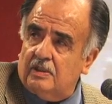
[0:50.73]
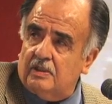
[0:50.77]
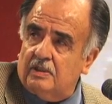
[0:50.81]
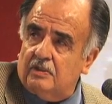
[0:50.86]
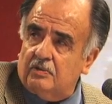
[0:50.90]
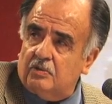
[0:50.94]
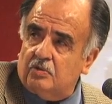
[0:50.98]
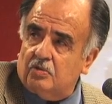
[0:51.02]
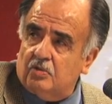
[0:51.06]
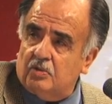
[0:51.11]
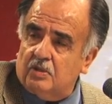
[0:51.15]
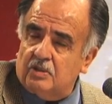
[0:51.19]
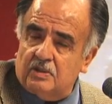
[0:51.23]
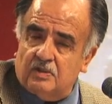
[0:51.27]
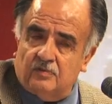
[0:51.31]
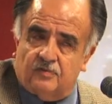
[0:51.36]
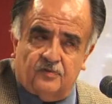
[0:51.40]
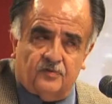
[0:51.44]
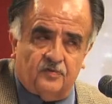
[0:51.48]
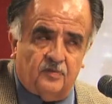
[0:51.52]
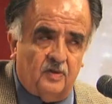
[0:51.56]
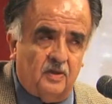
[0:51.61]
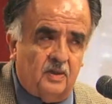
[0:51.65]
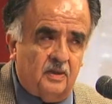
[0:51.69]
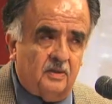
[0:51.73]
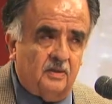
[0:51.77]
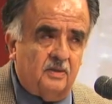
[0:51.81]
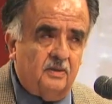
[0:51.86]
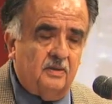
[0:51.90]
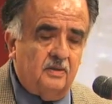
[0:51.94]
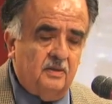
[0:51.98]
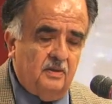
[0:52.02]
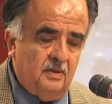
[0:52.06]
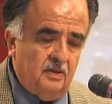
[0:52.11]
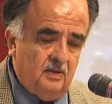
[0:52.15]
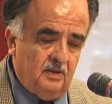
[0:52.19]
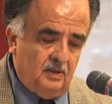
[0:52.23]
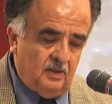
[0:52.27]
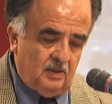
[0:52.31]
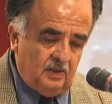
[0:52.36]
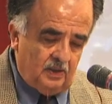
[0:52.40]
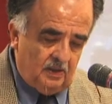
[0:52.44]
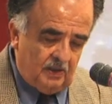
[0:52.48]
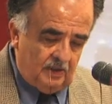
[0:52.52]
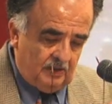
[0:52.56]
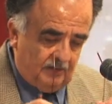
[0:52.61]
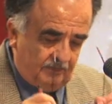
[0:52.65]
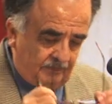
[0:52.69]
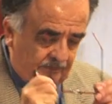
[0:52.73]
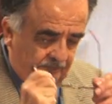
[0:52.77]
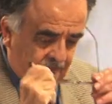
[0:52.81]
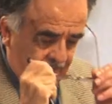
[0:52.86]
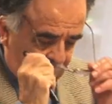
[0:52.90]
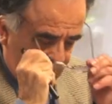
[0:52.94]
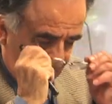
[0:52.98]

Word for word: and towards the front. Um,